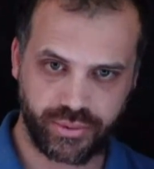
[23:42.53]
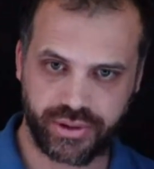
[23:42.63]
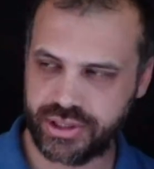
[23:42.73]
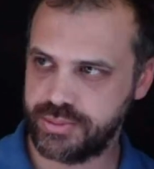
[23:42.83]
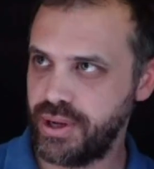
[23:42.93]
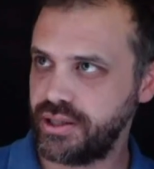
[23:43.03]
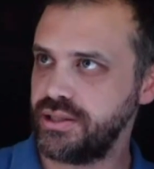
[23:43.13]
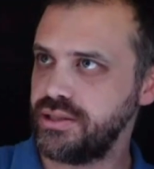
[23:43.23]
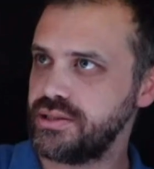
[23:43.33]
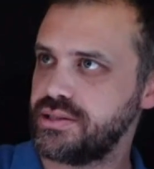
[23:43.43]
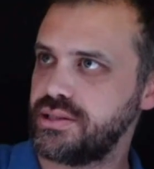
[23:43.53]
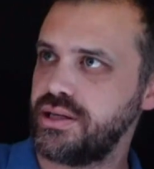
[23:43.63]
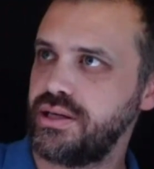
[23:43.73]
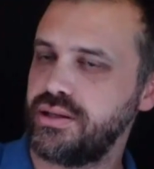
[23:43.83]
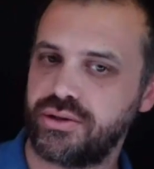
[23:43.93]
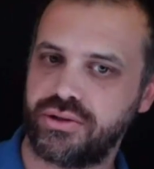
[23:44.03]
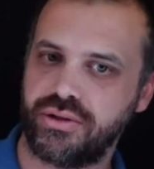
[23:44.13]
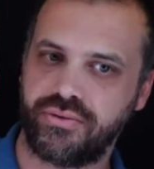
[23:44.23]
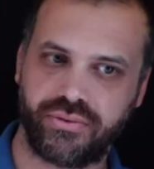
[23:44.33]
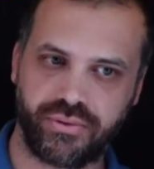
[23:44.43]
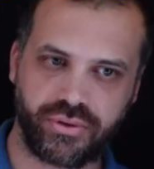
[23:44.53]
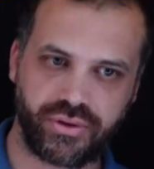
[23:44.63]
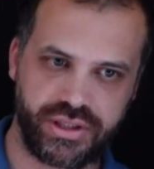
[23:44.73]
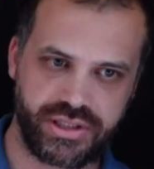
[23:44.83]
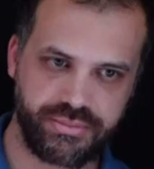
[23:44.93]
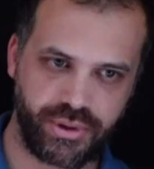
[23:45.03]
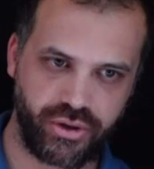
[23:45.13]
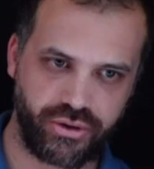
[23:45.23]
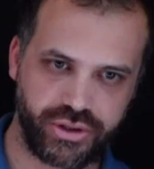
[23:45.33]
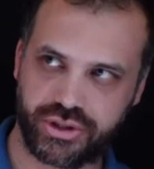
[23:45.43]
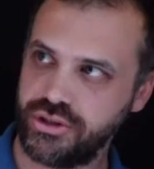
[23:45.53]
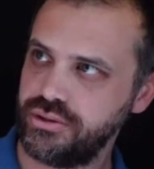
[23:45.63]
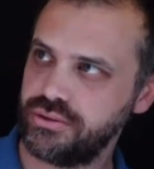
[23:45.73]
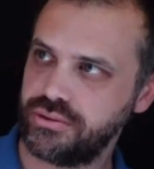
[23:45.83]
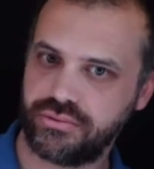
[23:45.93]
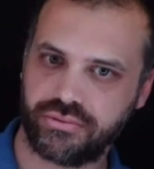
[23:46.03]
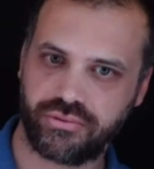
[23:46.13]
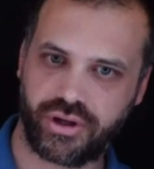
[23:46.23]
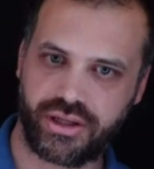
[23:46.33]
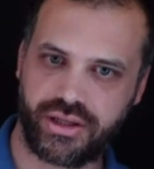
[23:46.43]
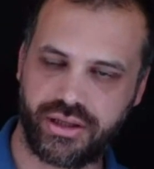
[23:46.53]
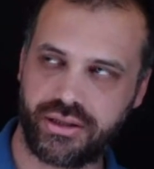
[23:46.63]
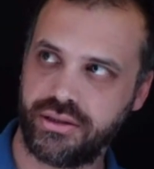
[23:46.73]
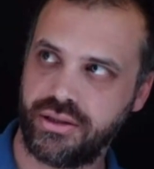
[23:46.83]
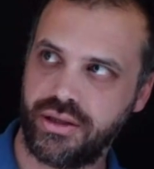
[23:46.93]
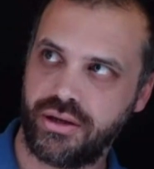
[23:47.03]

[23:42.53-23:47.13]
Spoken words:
We're expecting to see, this is my origin right here.